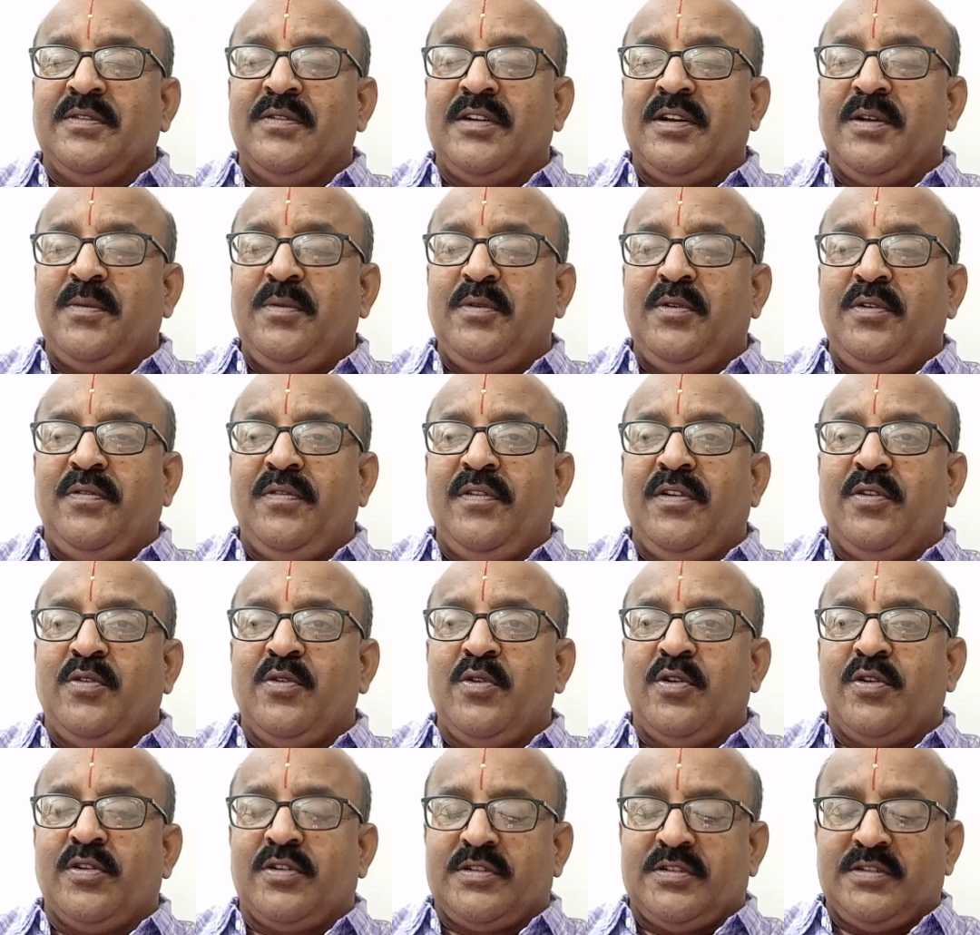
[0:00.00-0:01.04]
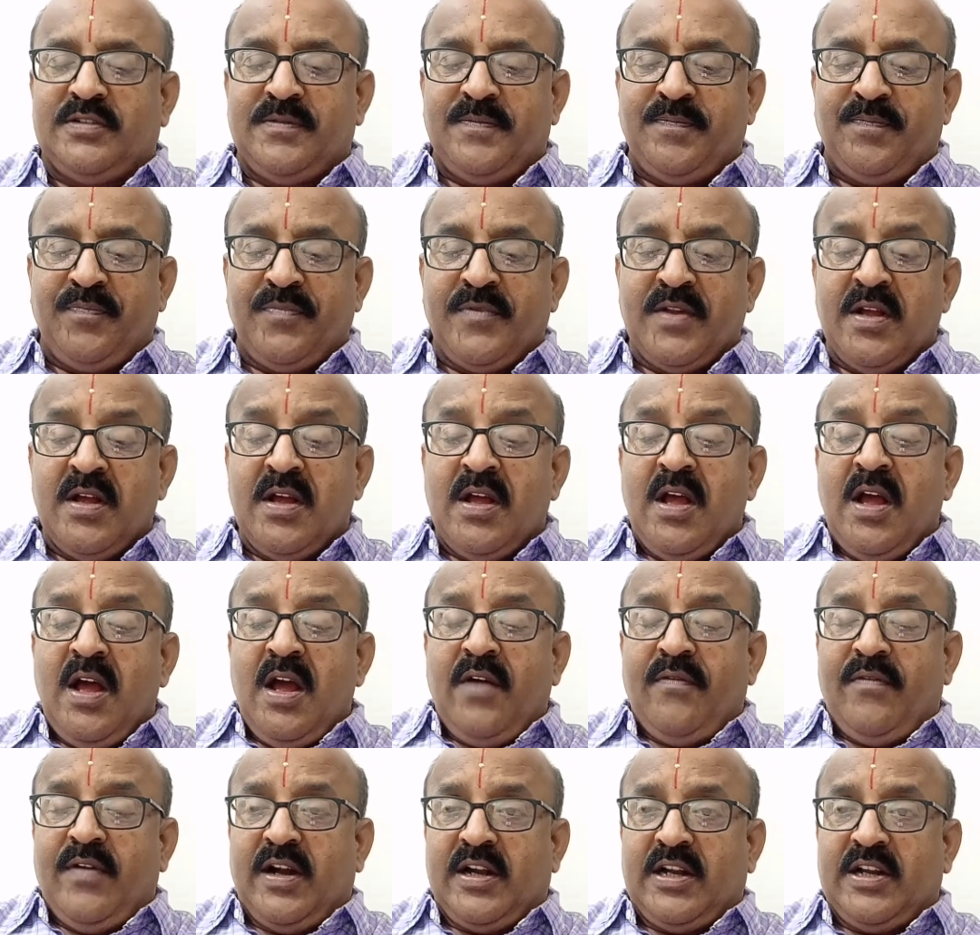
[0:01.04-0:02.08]
What a beautiful quote.
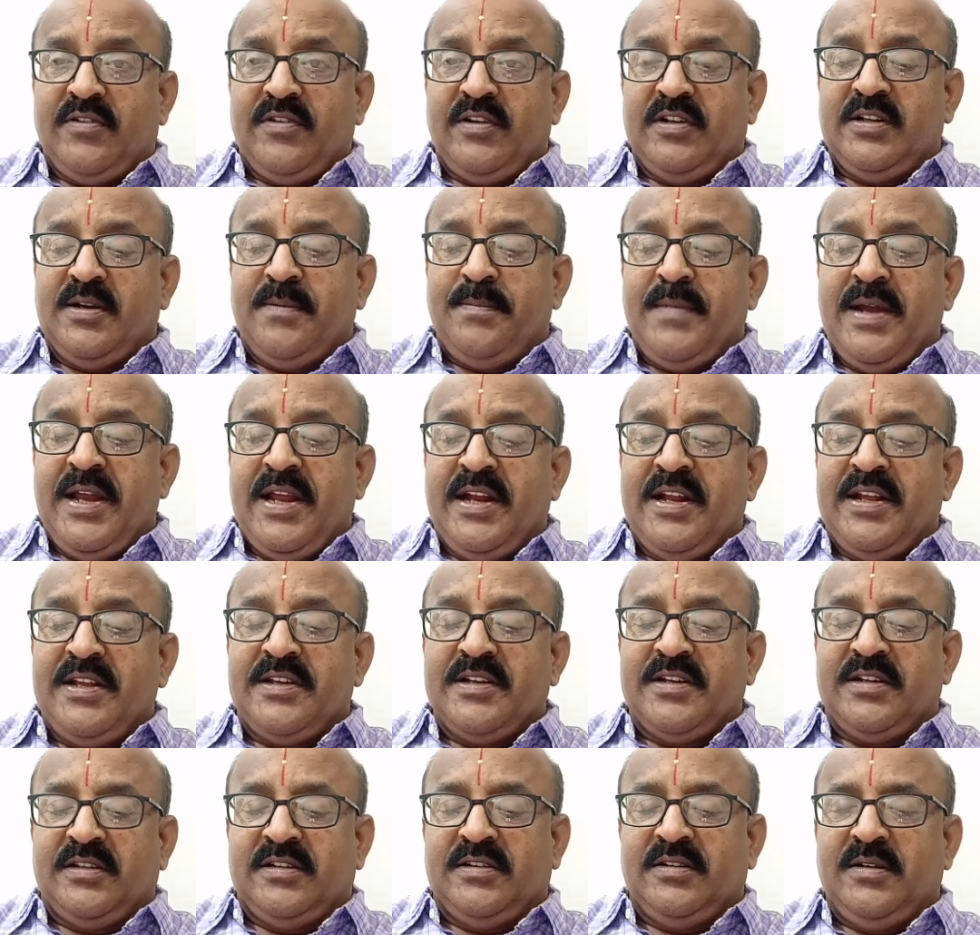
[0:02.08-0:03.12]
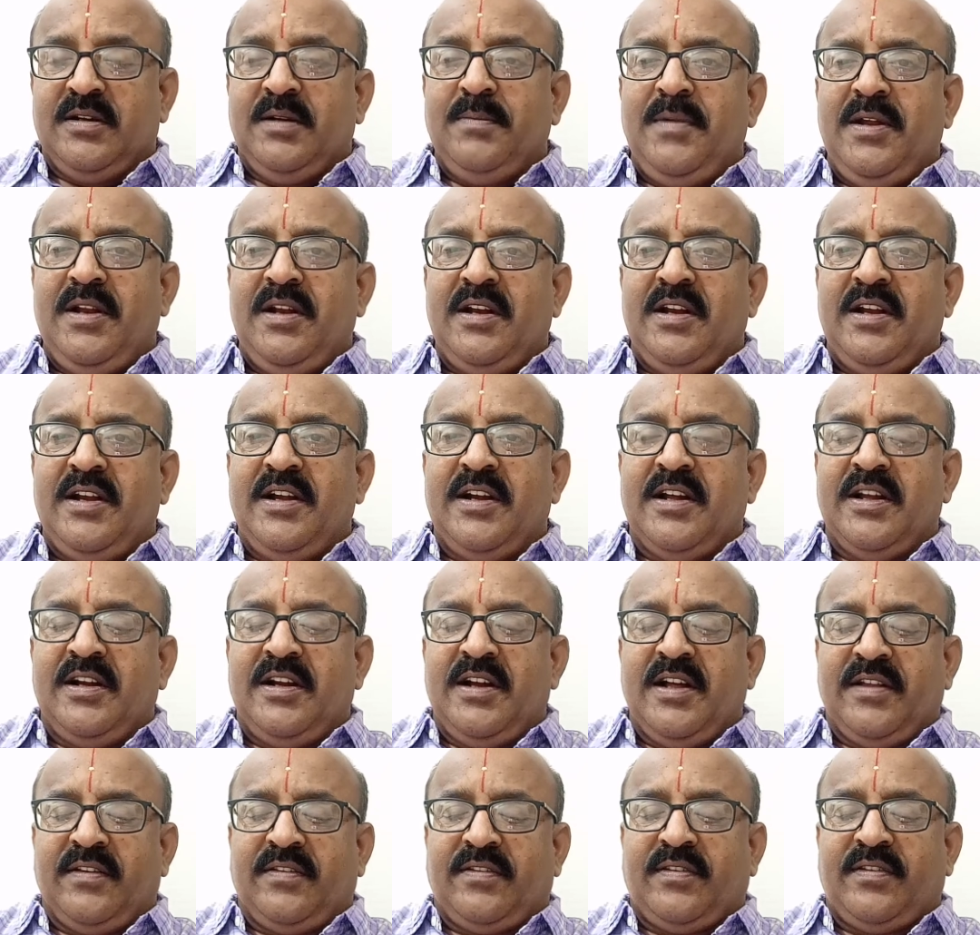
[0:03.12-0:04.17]
Whatever the manager, leader
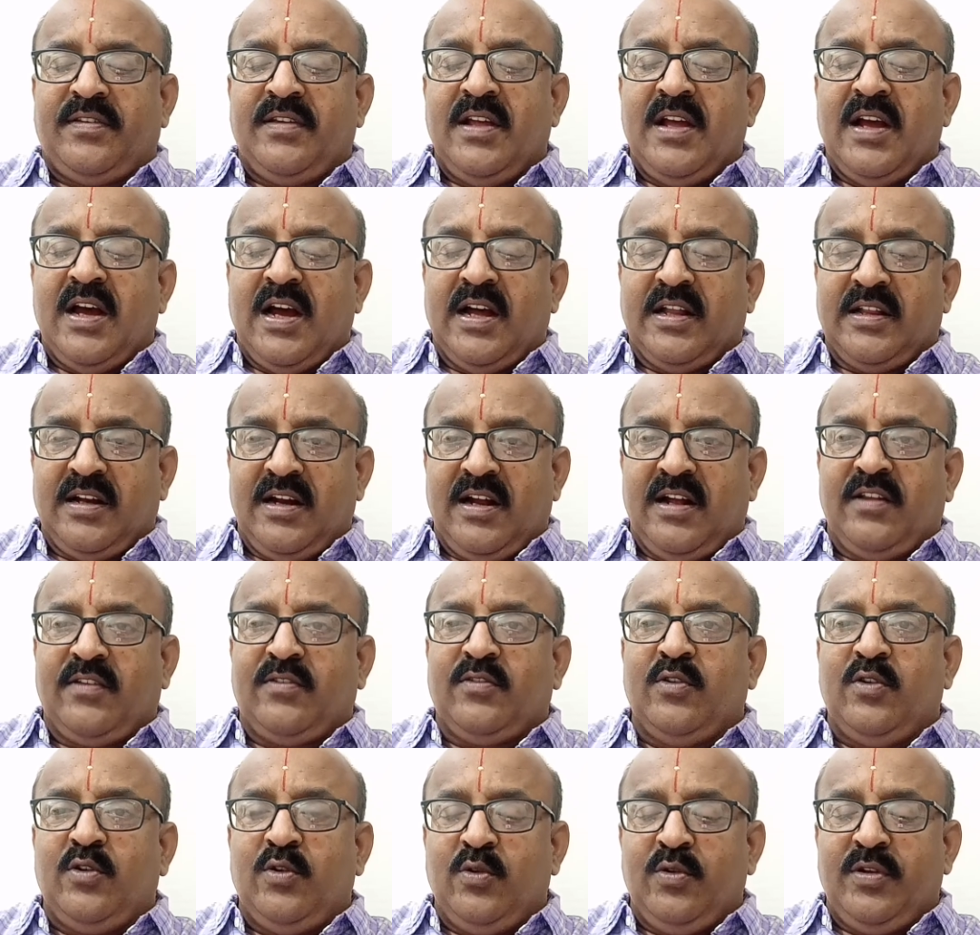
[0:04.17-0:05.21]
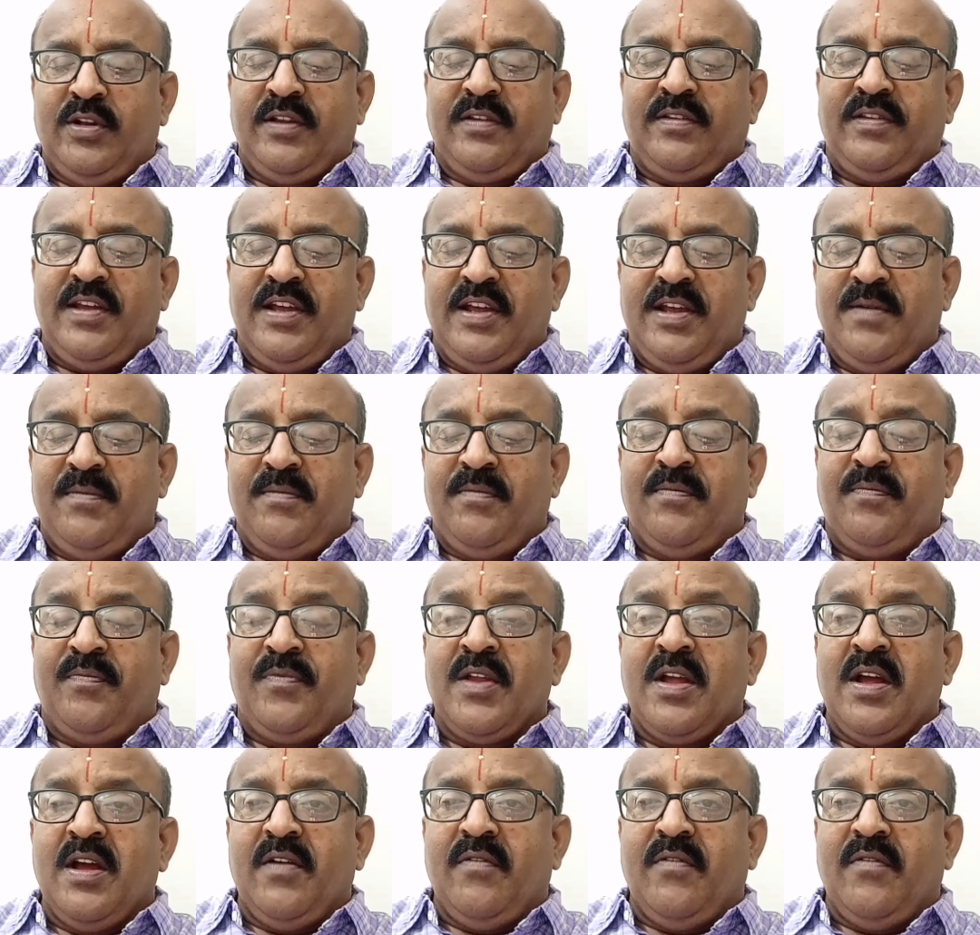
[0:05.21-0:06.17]
does, others also do the same.